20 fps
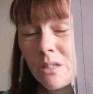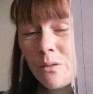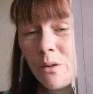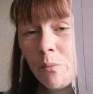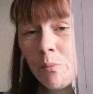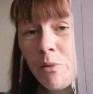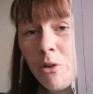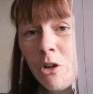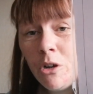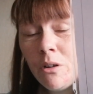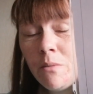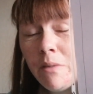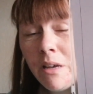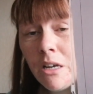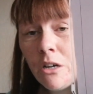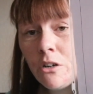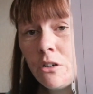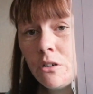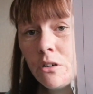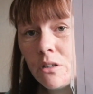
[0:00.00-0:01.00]
this one purely
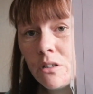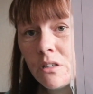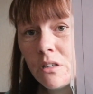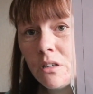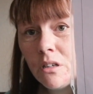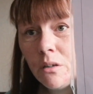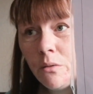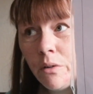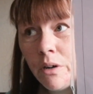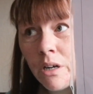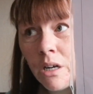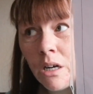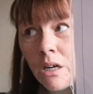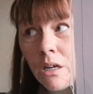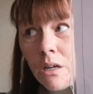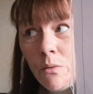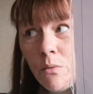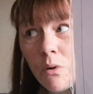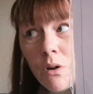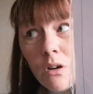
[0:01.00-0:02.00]
because when
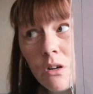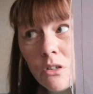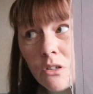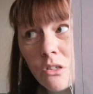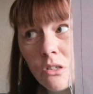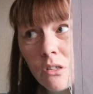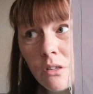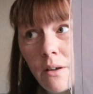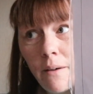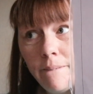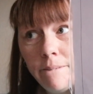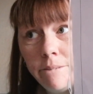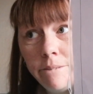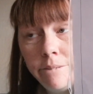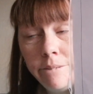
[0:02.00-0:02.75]
I was,